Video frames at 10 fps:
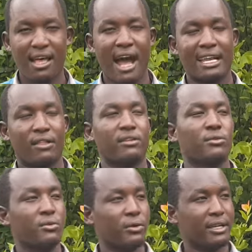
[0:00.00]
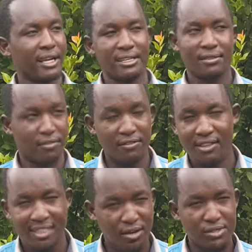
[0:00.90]
another one we raised
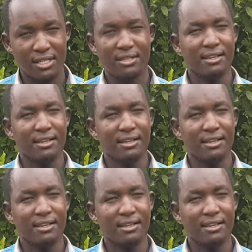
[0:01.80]
50,000,